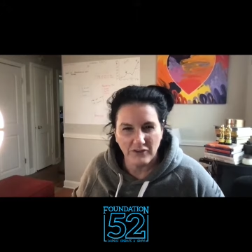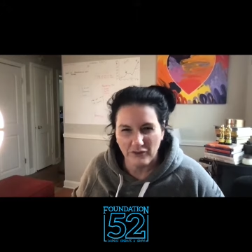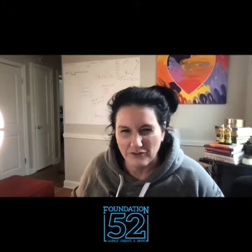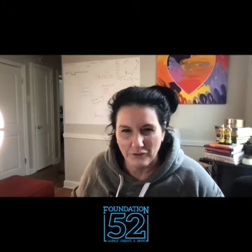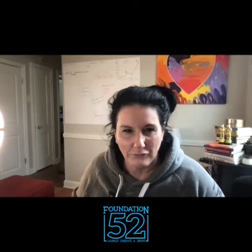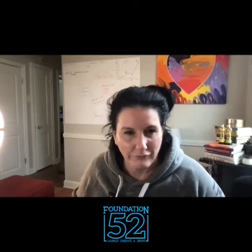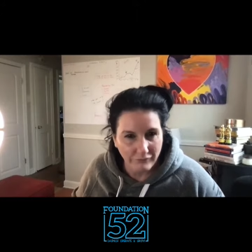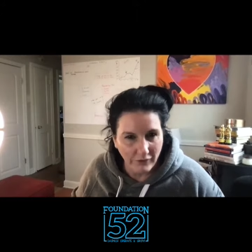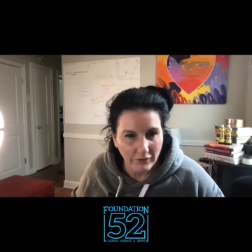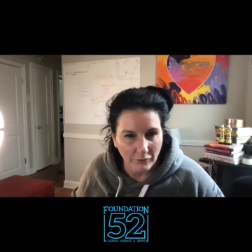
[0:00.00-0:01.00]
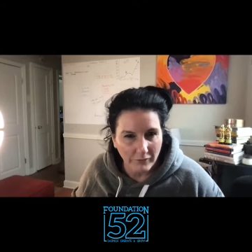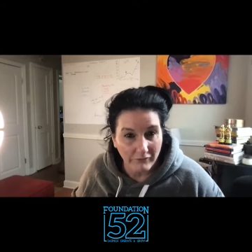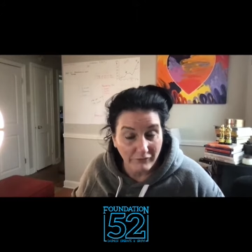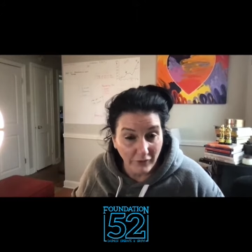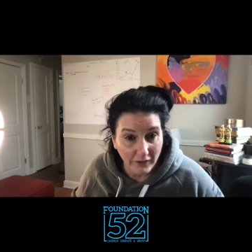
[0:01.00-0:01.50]
They're also f a little
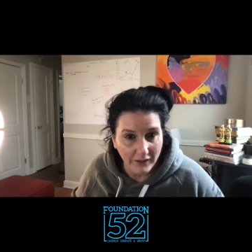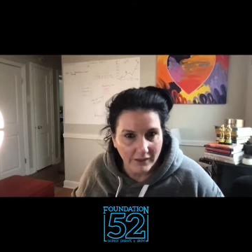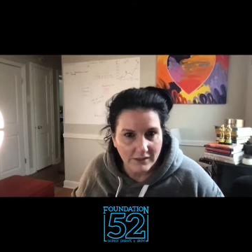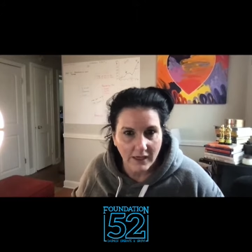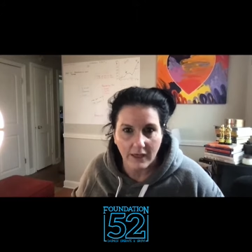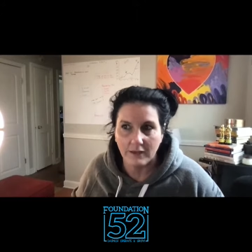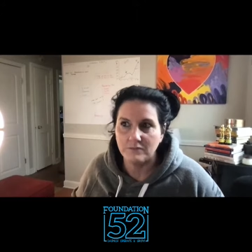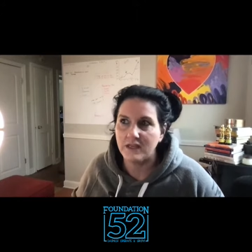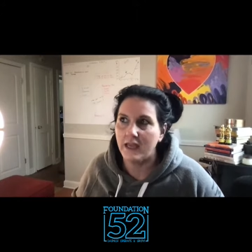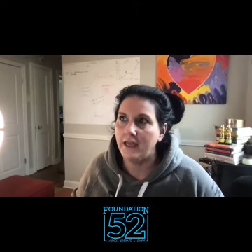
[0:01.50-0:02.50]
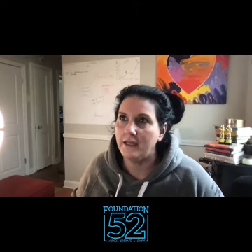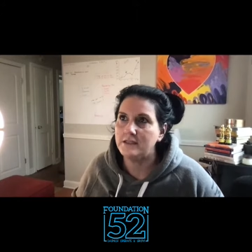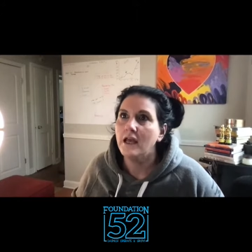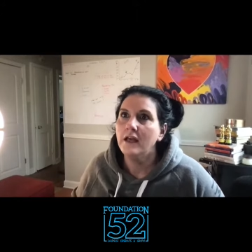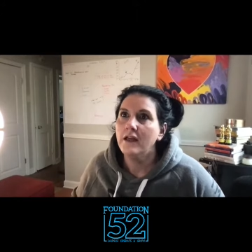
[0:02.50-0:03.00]
bit funny at times,
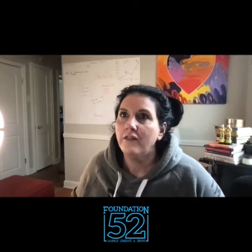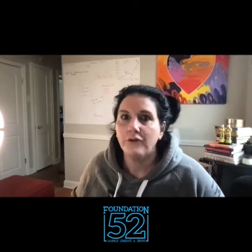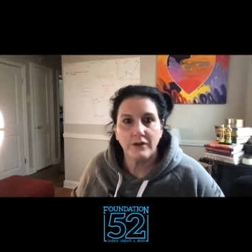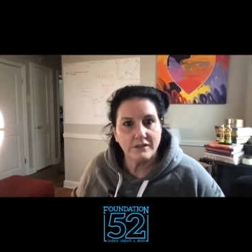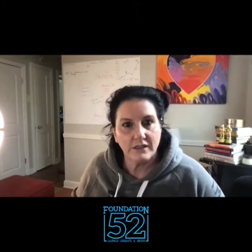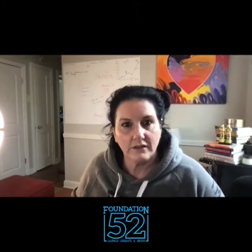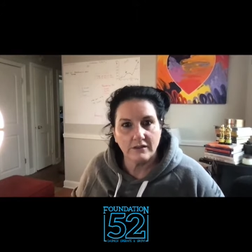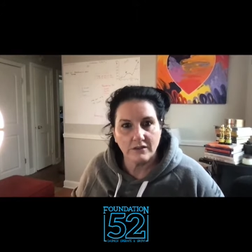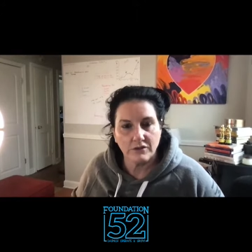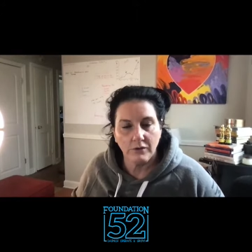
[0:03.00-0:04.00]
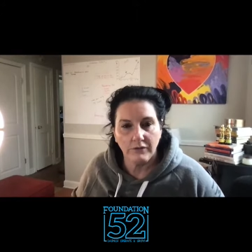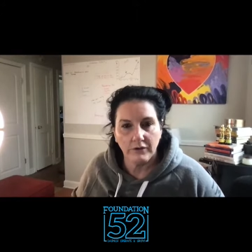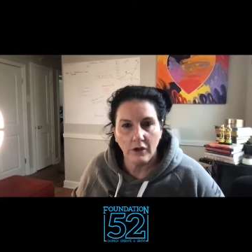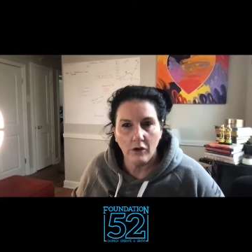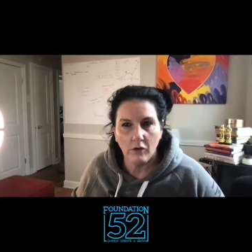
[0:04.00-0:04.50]
and they're easy to listen to on the
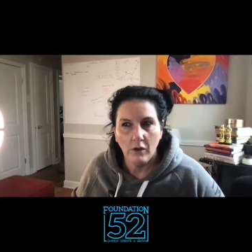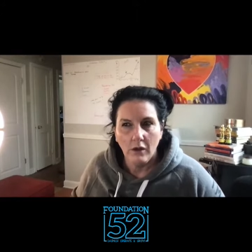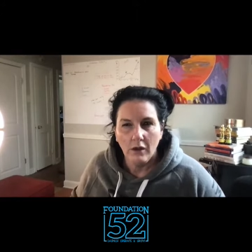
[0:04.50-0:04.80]
go.